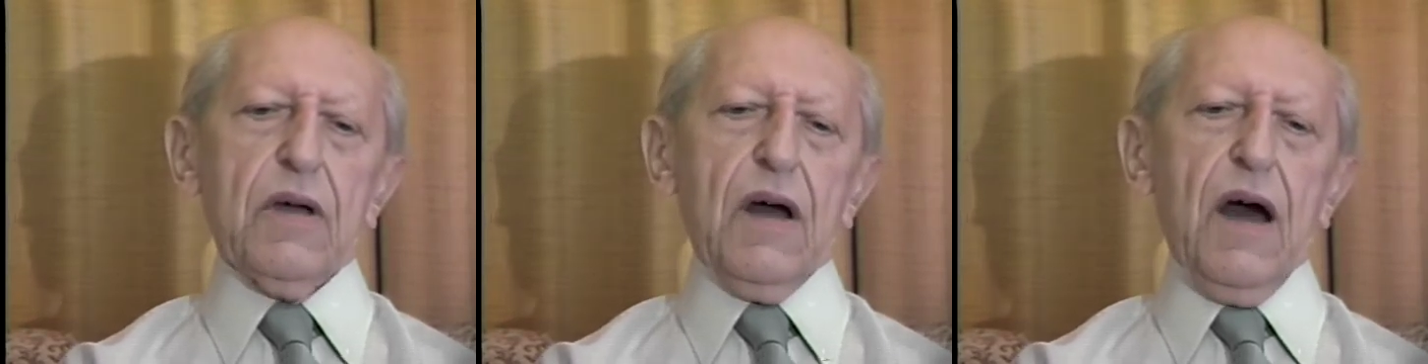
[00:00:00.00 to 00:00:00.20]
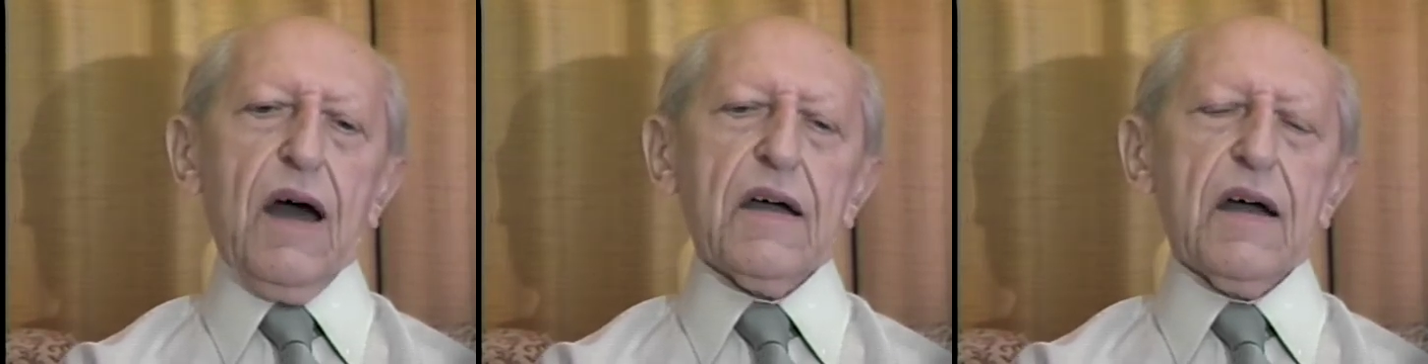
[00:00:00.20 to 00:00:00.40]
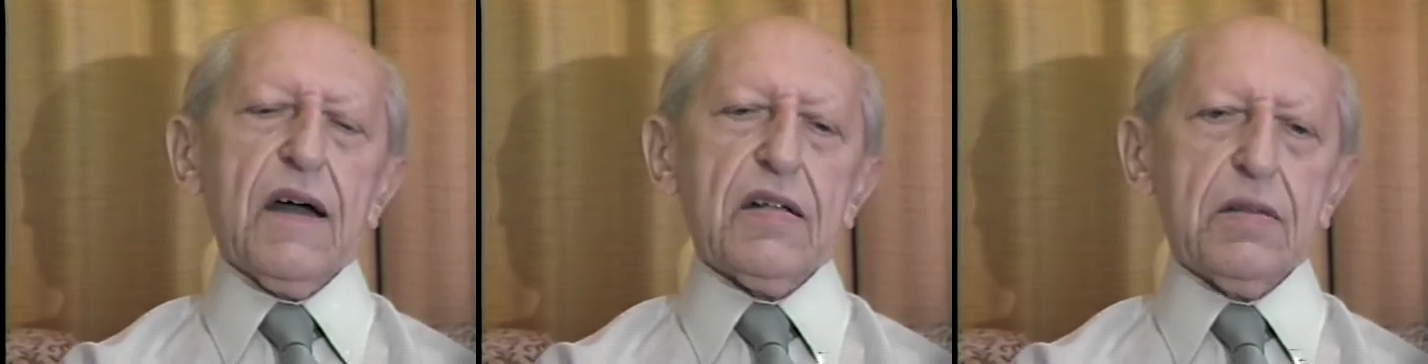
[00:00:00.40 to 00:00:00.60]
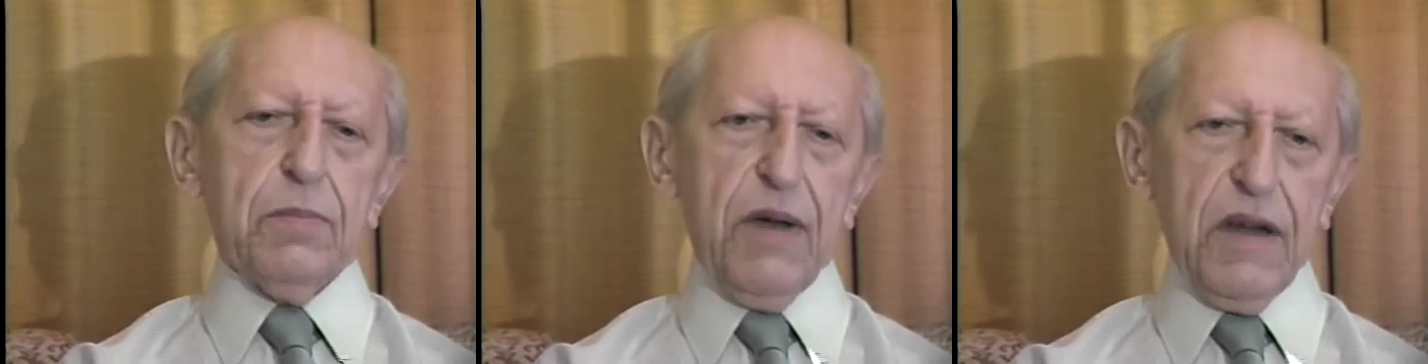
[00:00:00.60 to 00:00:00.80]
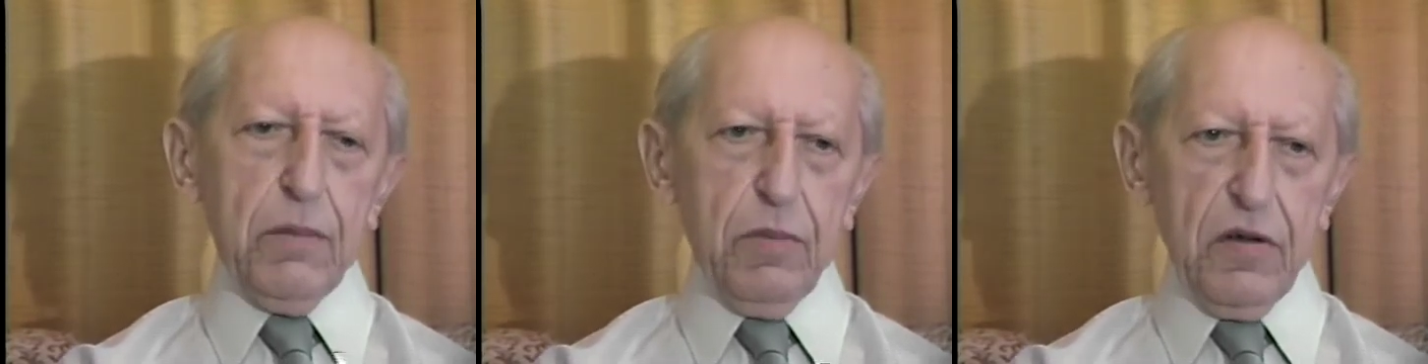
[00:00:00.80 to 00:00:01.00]
I read
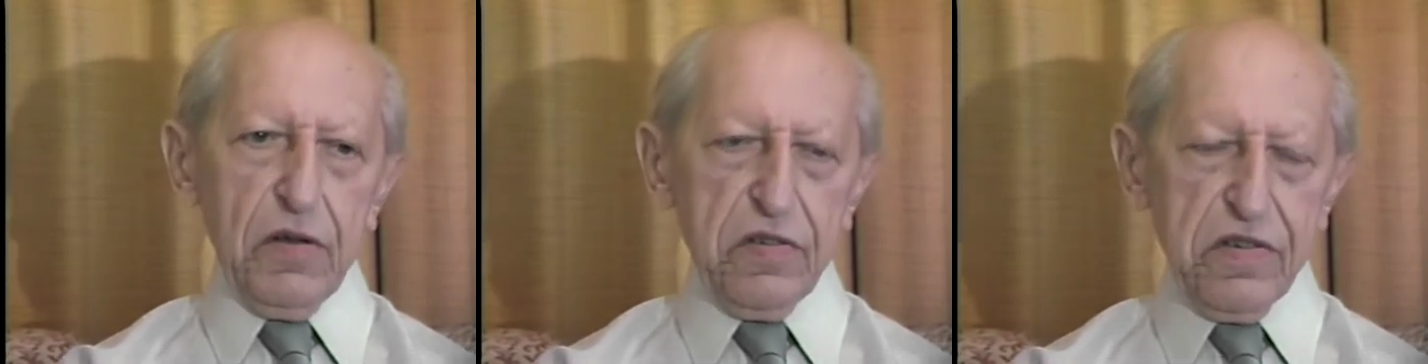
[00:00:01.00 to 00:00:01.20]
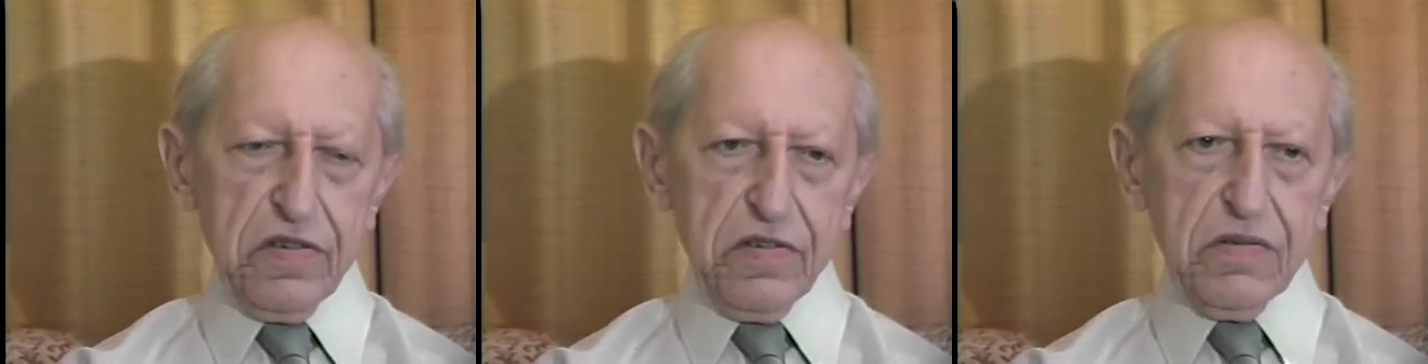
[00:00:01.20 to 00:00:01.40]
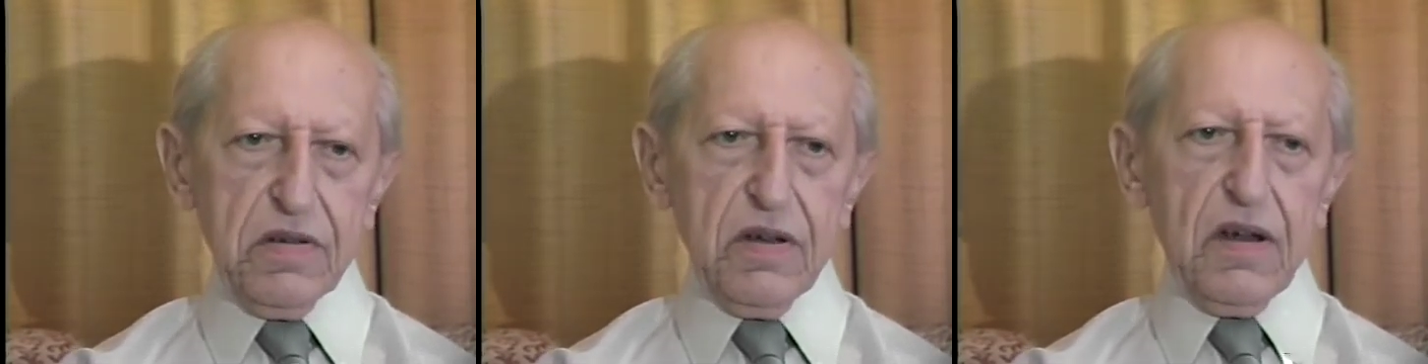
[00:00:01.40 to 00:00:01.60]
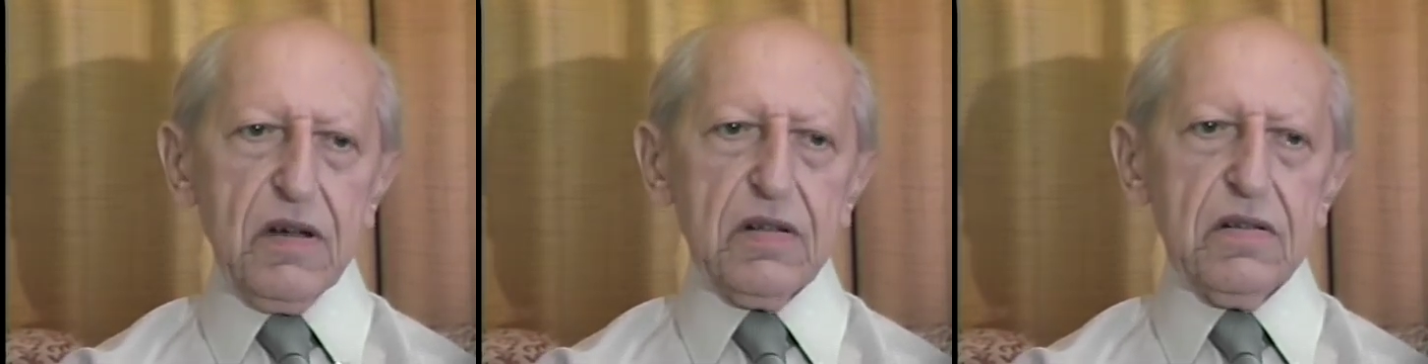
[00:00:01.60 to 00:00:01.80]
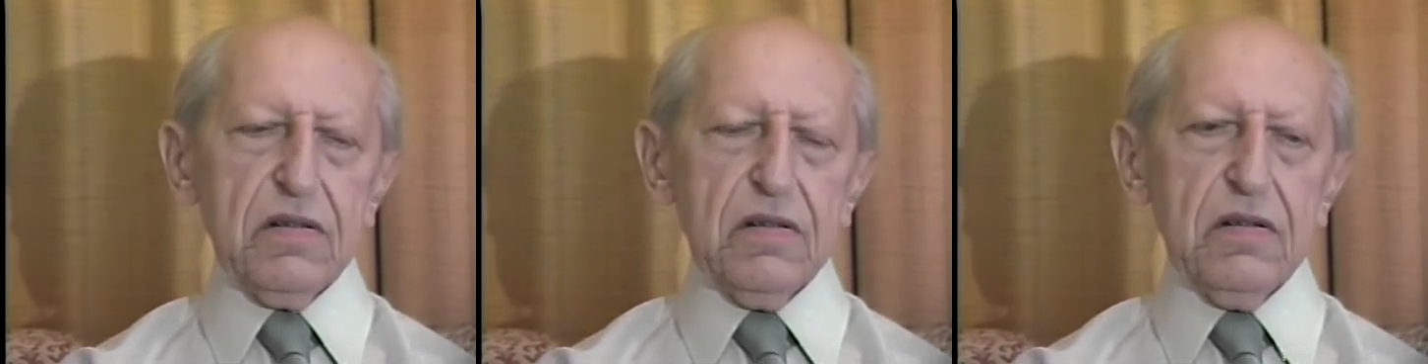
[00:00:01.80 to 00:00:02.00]
papers
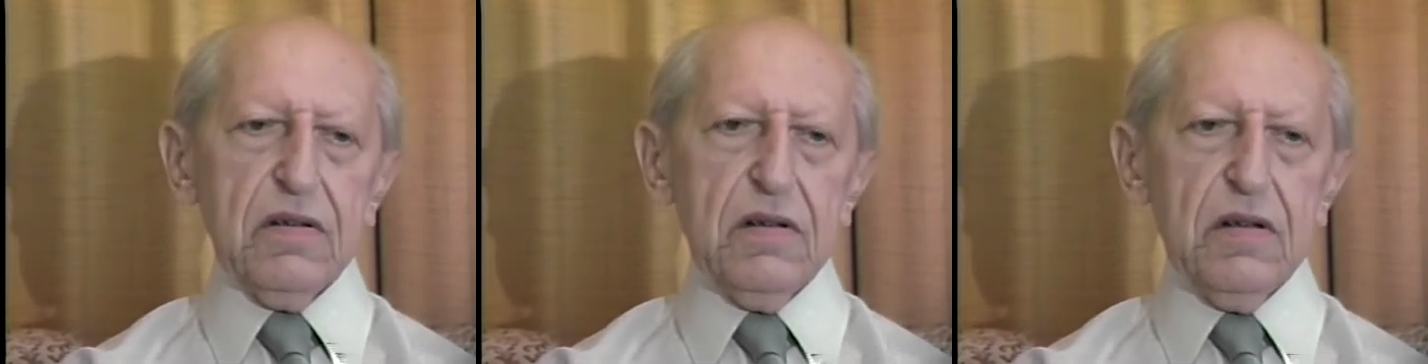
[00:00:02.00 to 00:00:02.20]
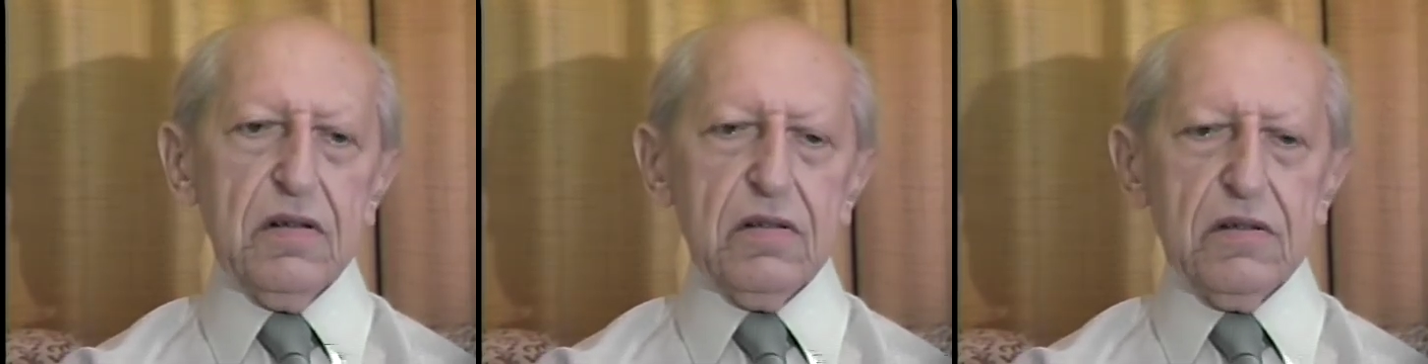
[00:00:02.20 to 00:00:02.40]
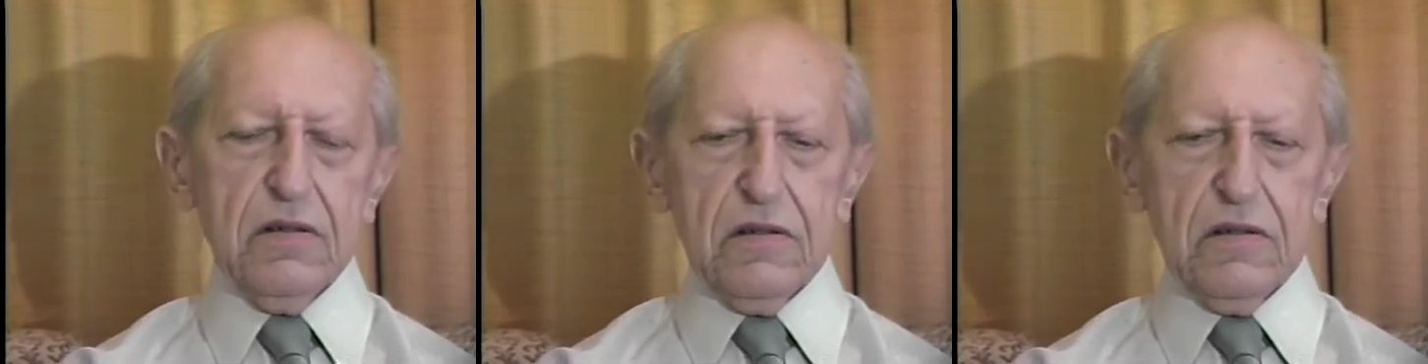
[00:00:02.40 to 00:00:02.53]
read and